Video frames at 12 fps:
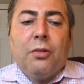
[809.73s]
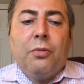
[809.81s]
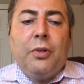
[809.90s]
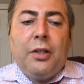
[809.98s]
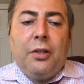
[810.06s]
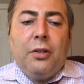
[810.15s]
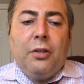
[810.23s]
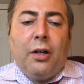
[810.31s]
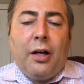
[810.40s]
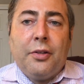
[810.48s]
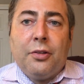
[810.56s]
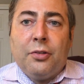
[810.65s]
we
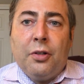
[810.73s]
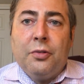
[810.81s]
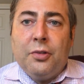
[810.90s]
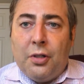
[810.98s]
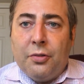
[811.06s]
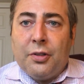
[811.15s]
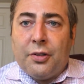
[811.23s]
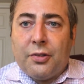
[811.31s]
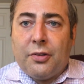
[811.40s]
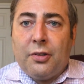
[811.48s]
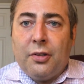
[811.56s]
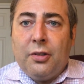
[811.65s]
either don't
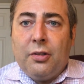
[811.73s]
notice